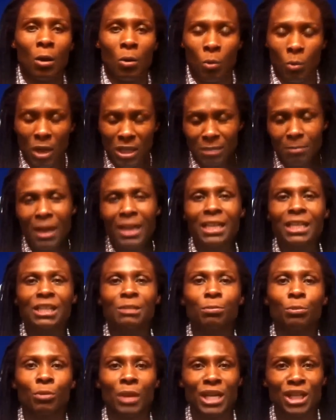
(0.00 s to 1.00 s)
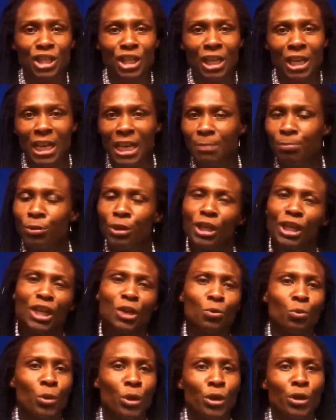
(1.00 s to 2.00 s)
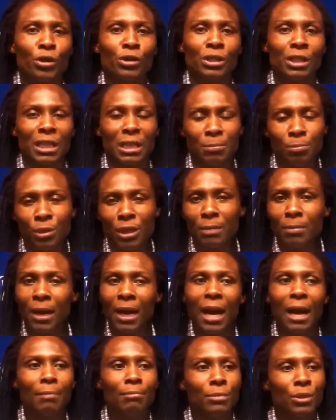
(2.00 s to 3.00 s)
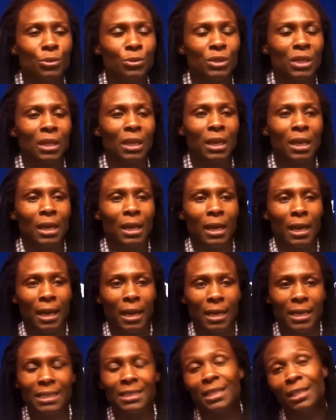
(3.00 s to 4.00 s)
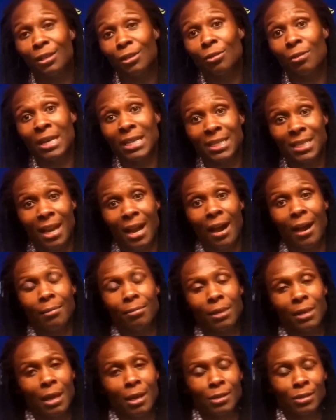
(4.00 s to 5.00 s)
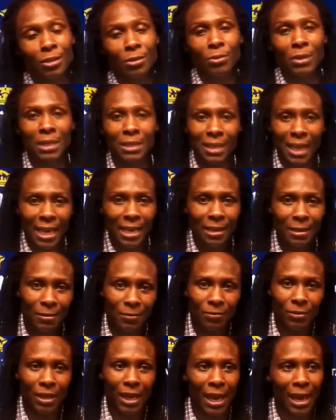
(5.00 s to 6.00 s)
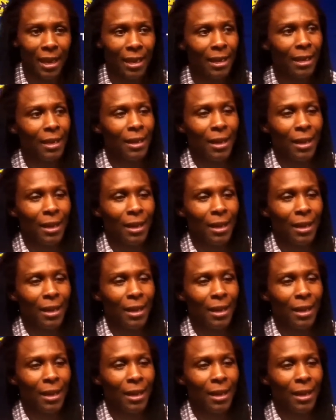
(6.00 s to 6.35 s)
what's my inspiration, and he put it in words, and he put it behind music, and he did a great job, and I also want to thank him for that.